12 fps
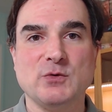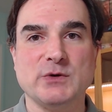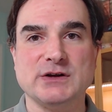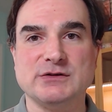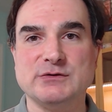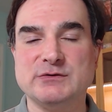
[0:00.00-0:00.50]

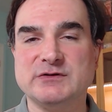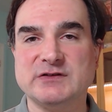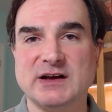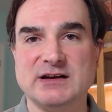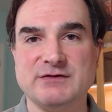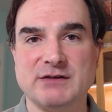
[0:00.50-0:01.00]
we lose
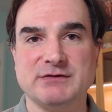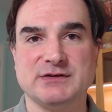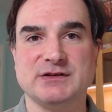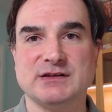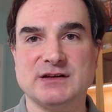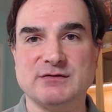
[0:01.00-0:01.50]
sight of
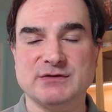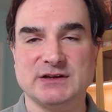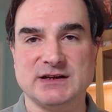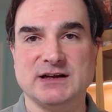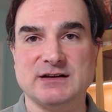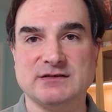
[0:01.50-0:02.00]
everything that it
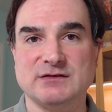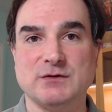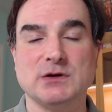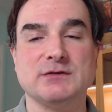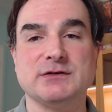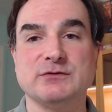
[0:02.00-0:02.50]
really is, of
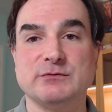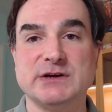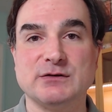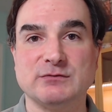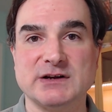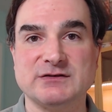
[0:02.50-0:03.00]
all of its
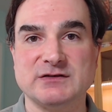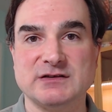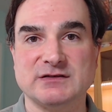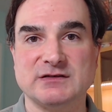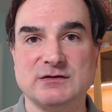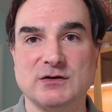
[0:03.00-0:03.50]
real
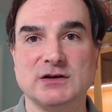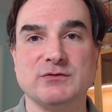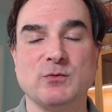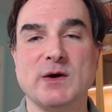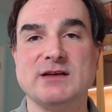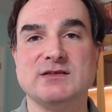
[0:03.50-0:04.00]
richness and all
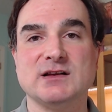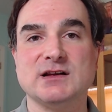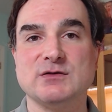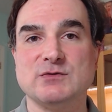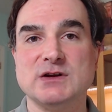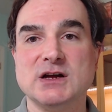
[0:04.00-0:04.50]
the ways that it
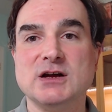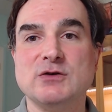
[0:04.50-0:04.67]
can